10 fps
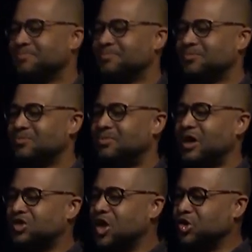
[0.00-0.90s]

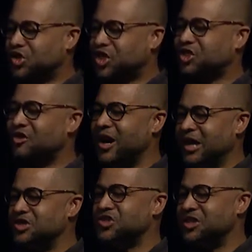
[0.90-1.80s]
There's no
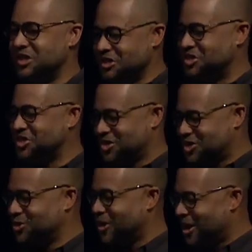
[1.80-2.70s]
strangeness
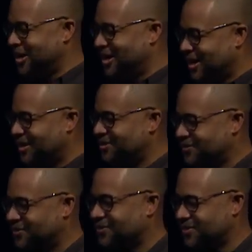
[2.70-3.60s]
to our
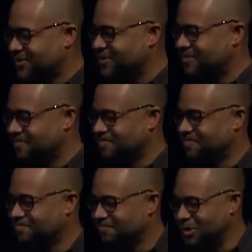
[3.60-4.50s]
love.
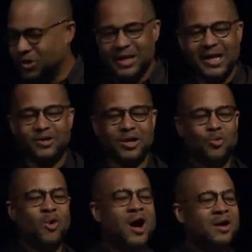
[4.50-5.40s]
You can literally
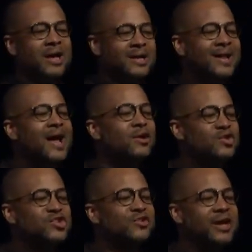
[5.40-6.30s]
walk down the
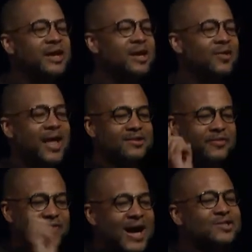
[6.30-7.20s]
street and go, that's the
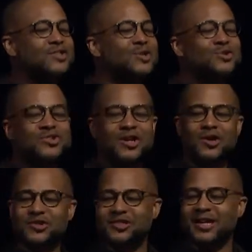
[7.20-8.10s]
Fox News
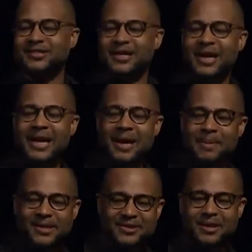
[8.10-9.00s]
church, that's the
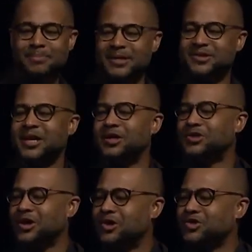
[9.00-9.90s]
MSNBC
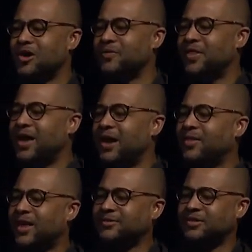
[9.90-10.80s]
church over there,
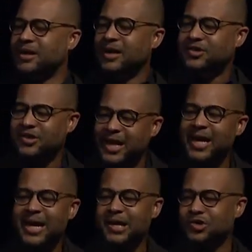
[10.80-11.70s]
that's the
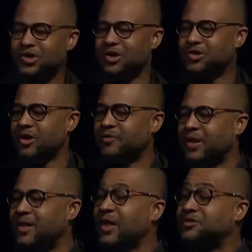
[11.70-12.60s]
CNN church over
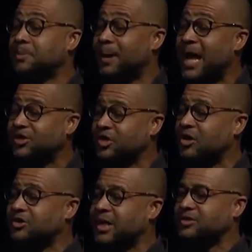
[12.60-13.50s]
there, that's the black
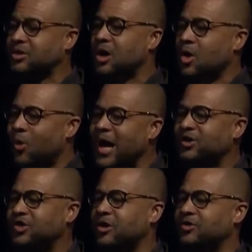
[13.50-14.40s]
church, that's the
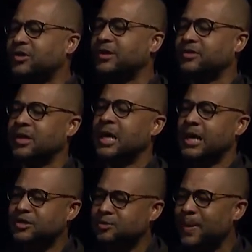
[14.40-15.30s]
white church, that's the
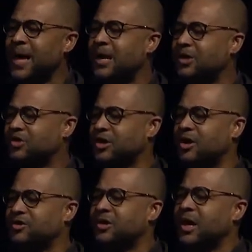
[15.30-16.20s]
Hispanic
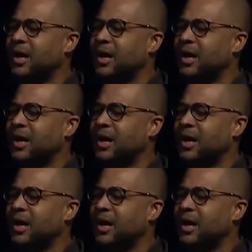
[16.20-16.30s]
church.